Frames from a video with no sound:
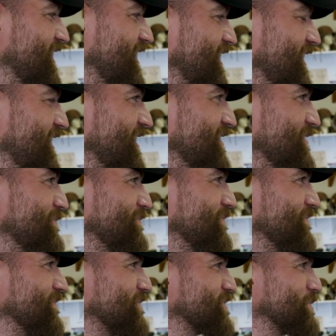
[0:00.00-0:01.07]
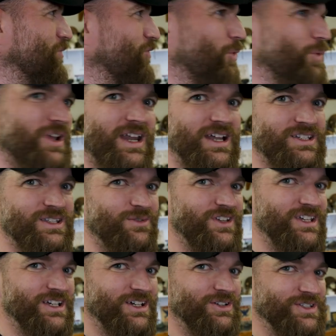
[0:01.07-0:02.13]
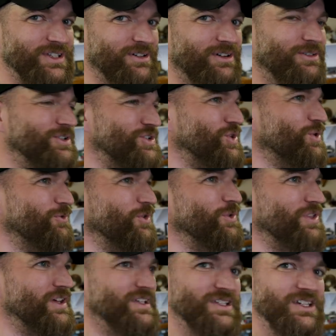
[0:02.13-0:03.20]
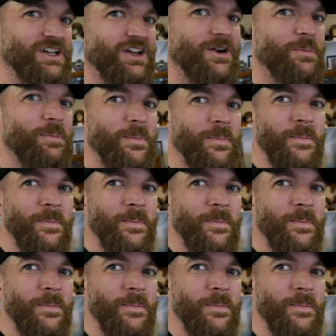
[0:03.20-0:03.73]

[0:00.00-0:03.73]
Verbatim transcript: Uh, so before we get out to the vehicles, I'm going to show a few things in here.